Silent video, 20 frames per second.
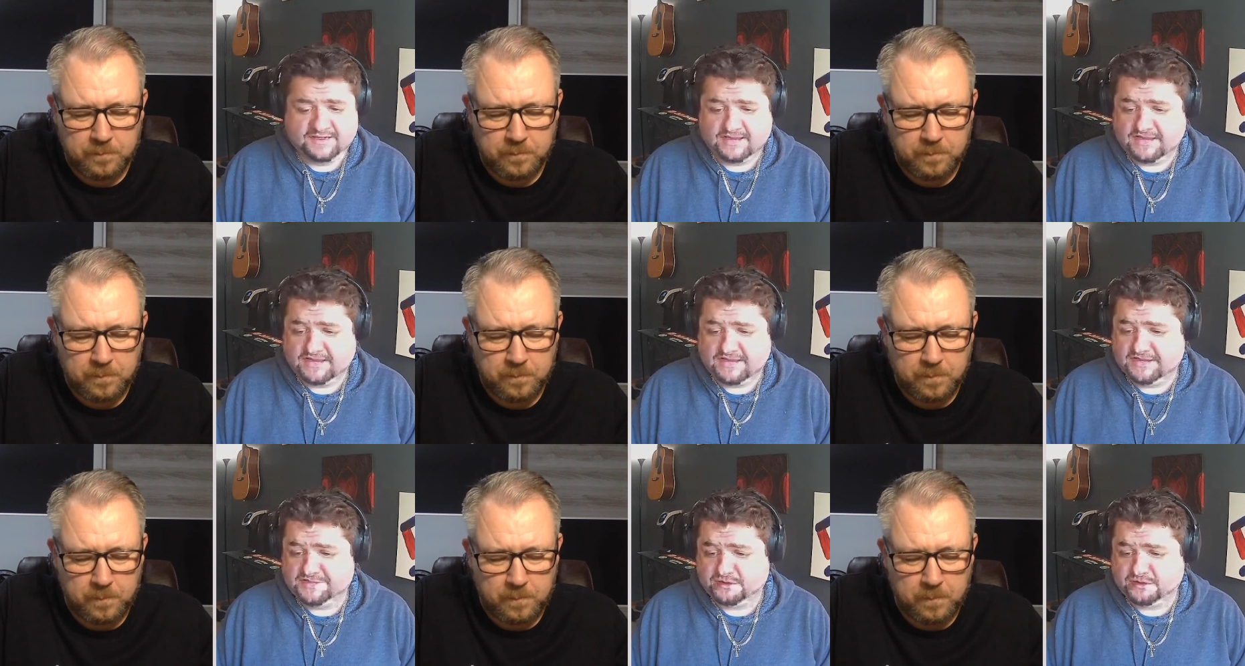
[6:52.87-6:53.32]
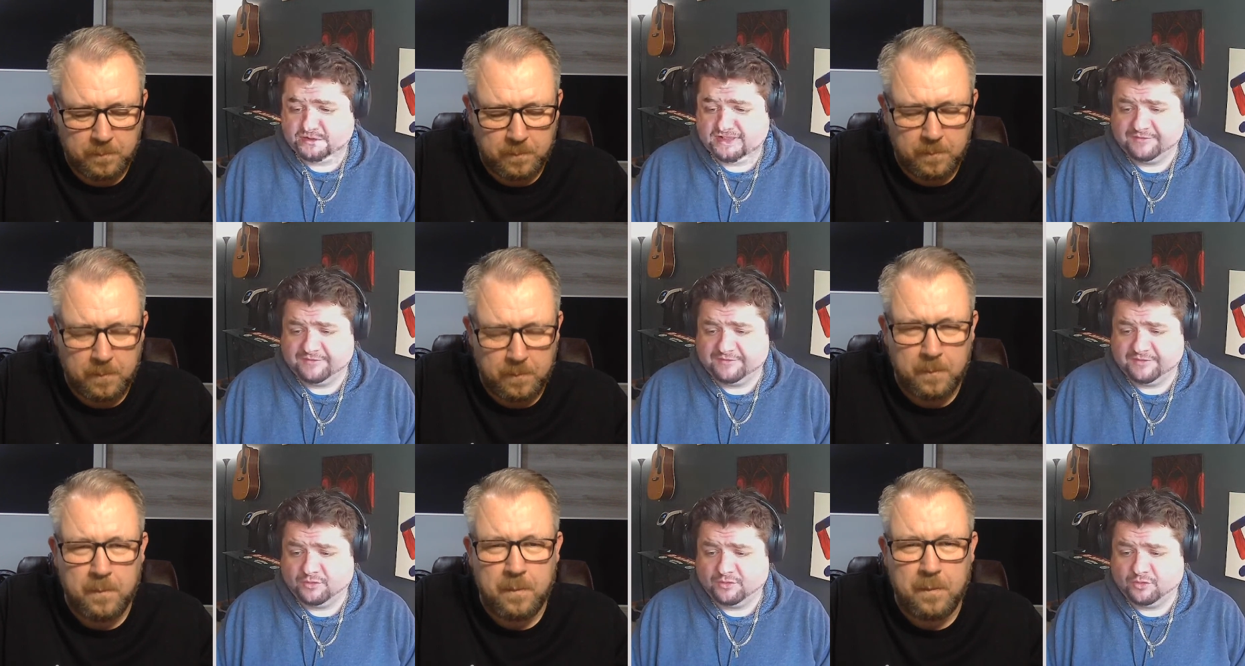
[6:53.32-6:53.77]
Speaker 1: And we'll
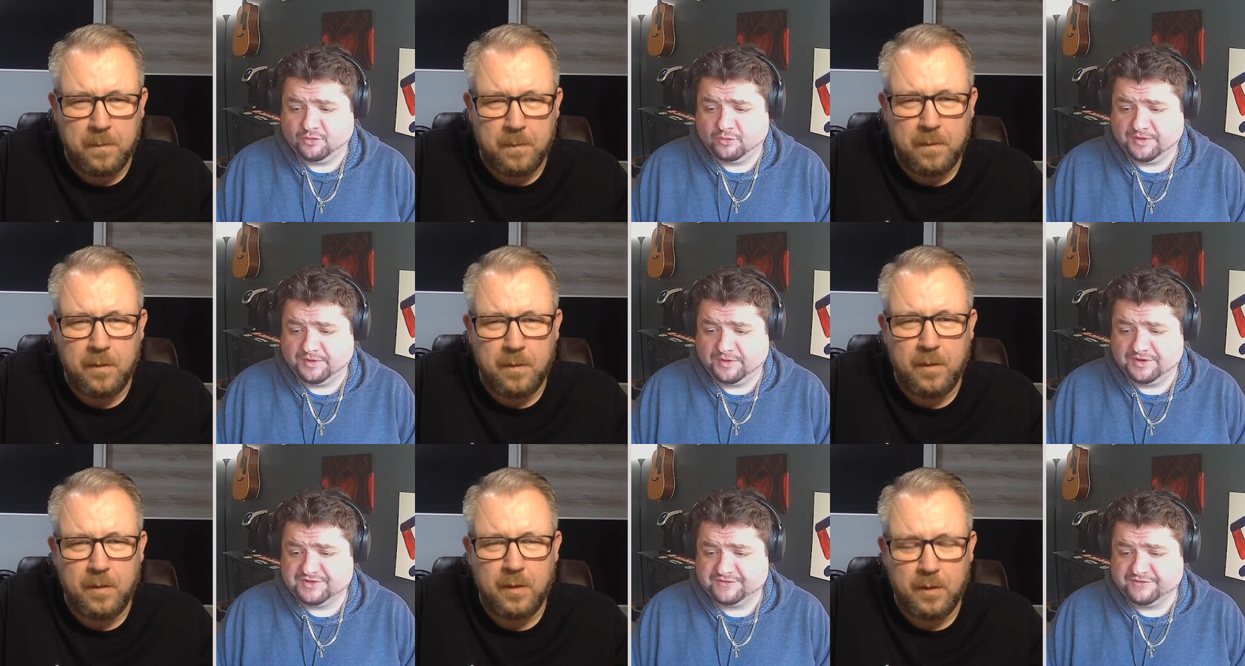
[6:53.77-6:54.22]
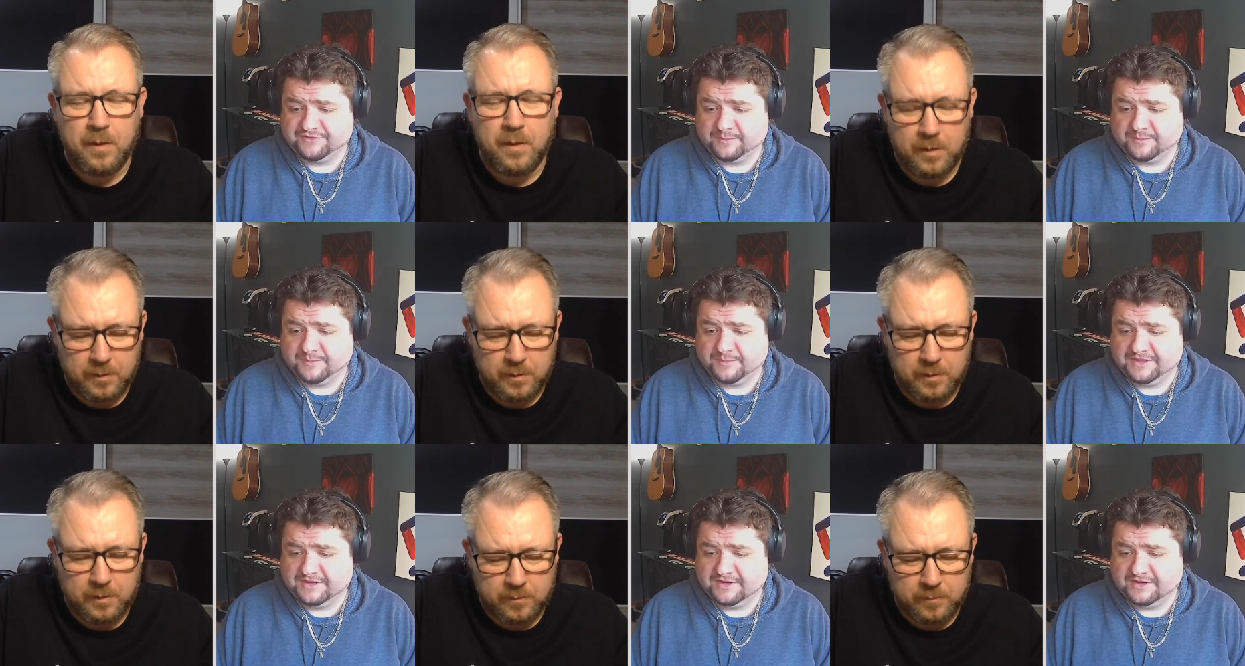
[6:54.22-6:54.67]
have a whole bunch of
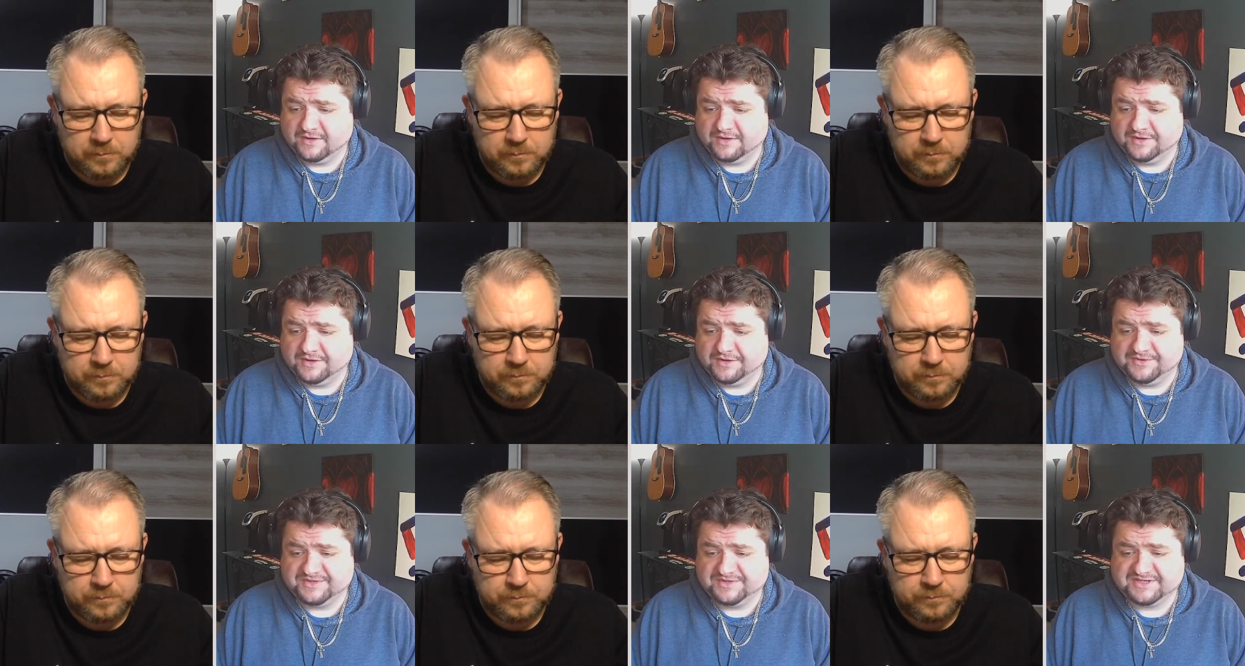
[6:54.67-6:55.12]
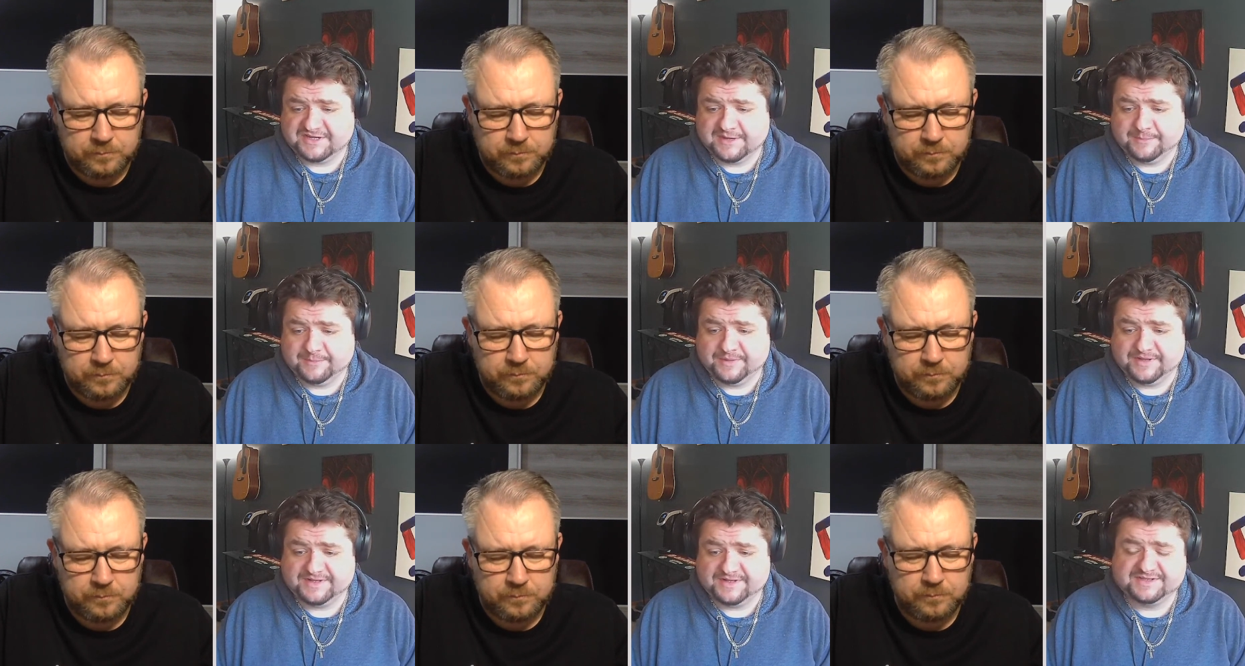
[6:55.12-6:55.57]
them in there under
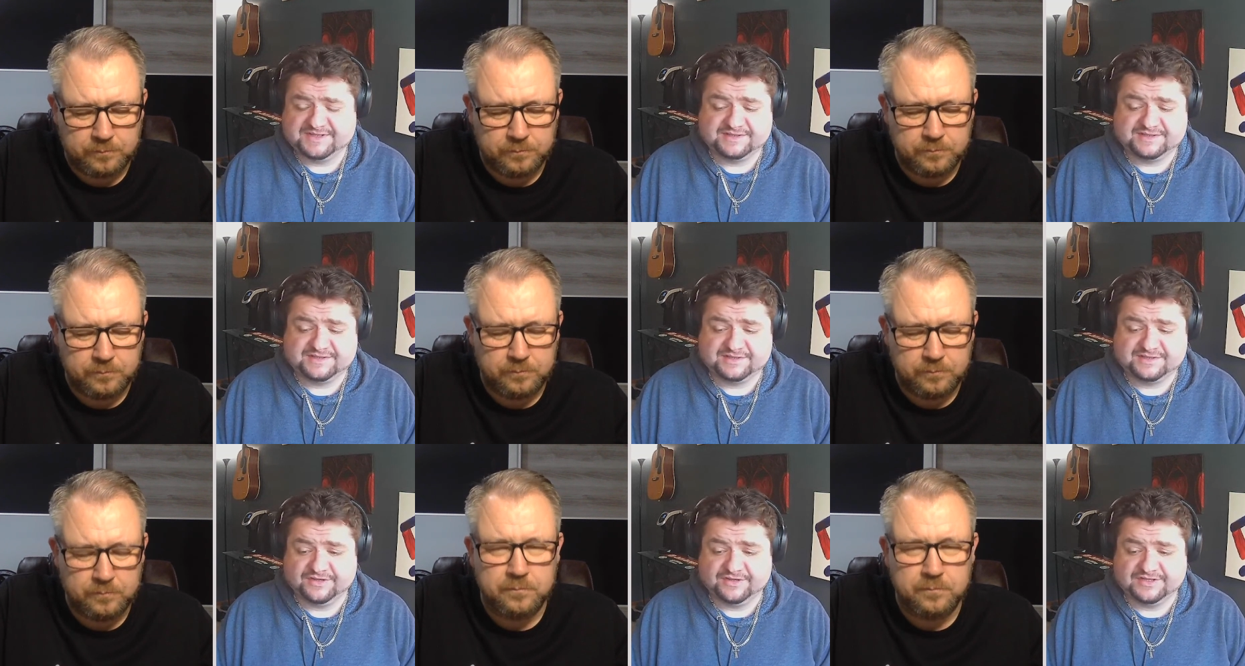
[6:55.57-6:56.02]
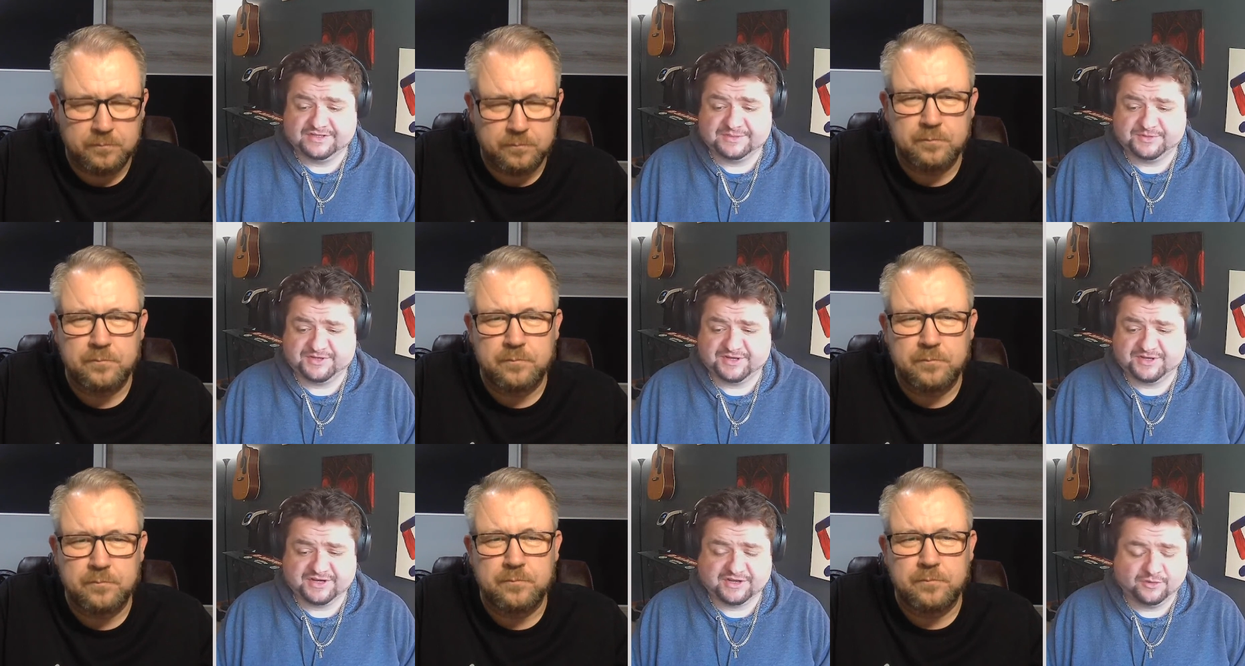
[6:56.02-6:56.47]
snippets. So this
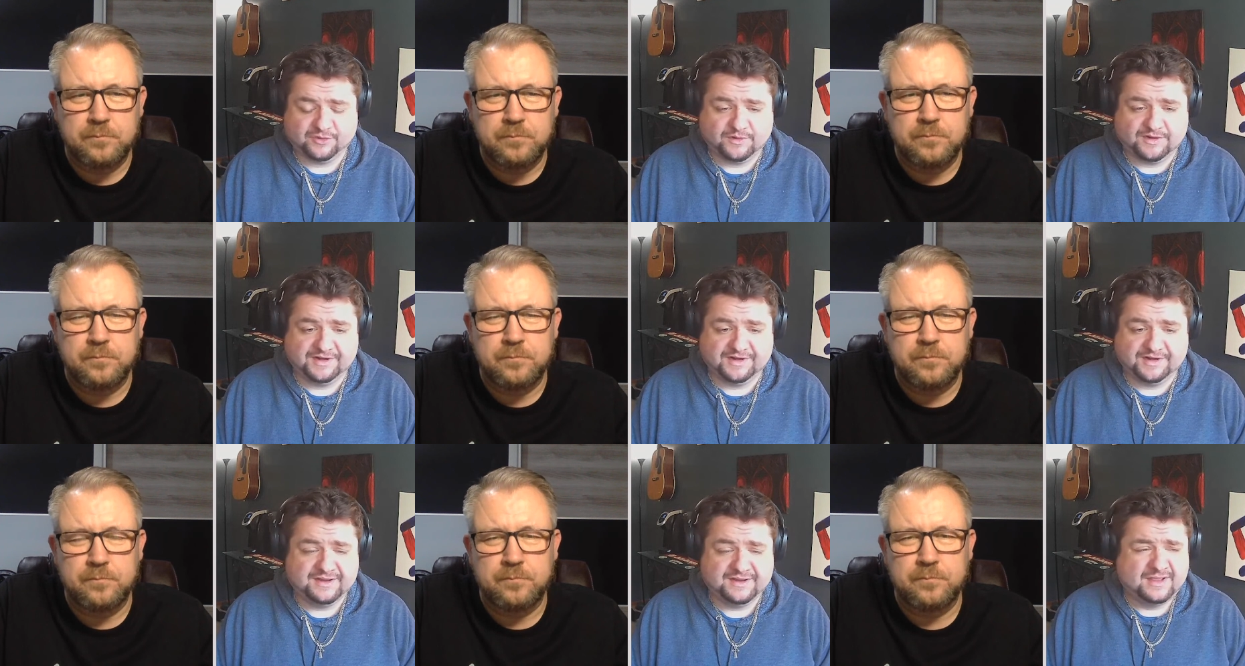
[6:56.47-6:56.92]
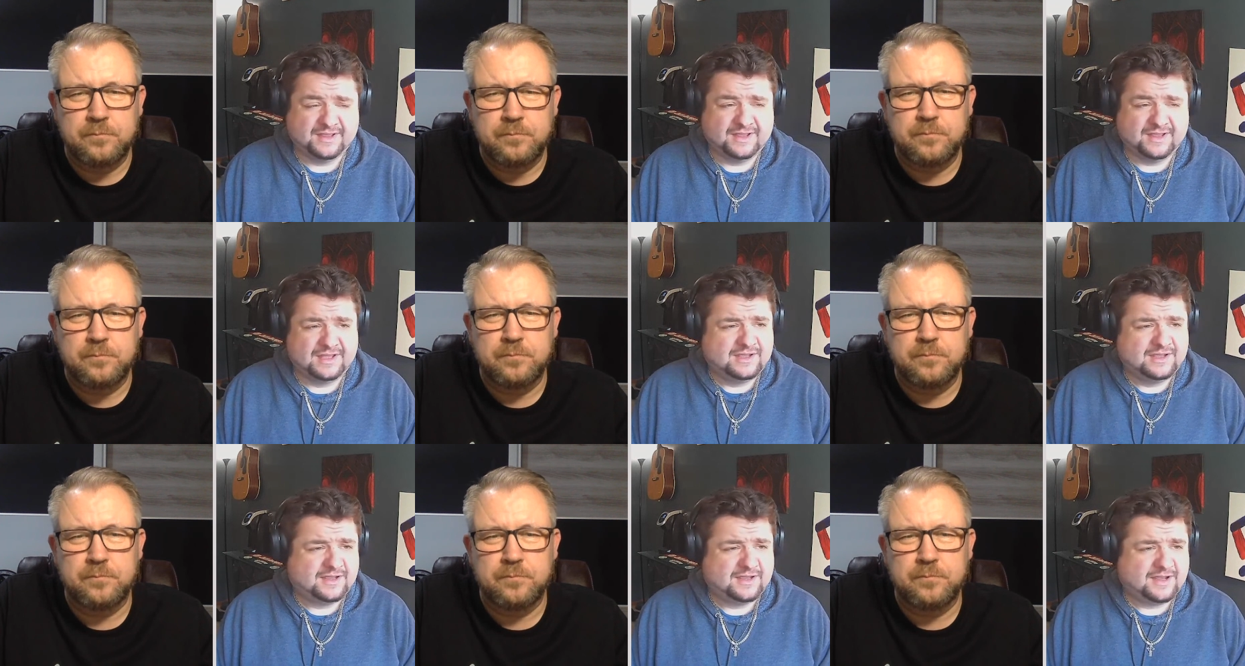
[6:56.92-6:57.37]
particular one,
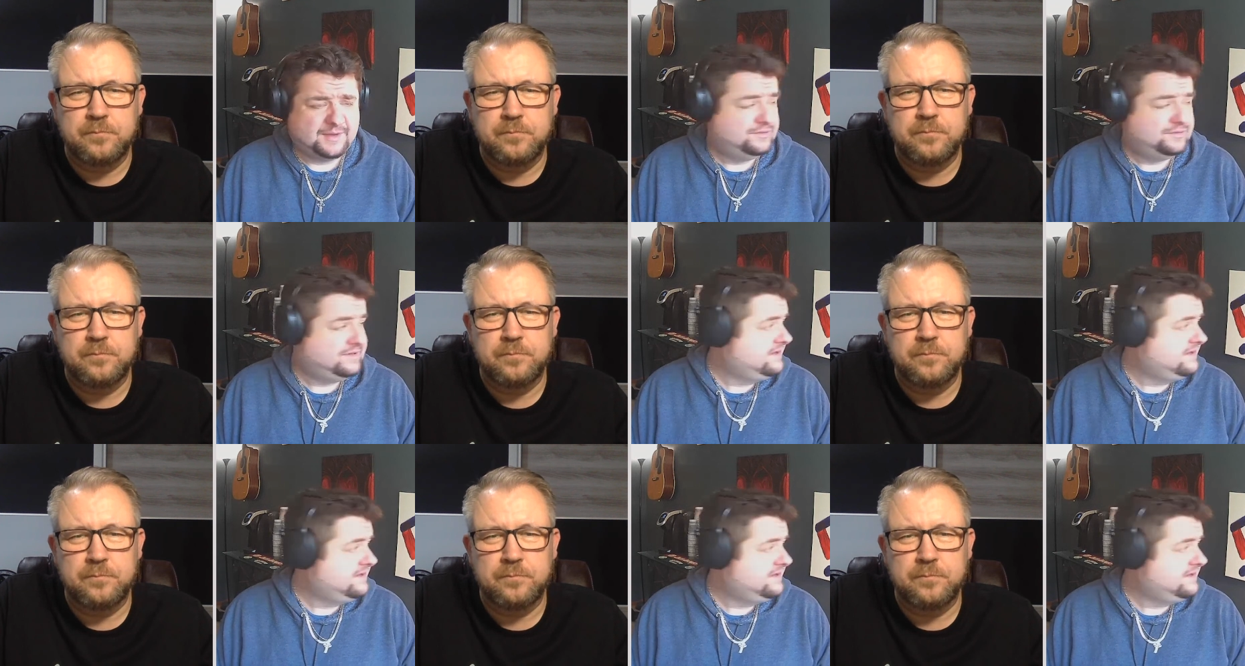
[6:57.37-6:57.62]
I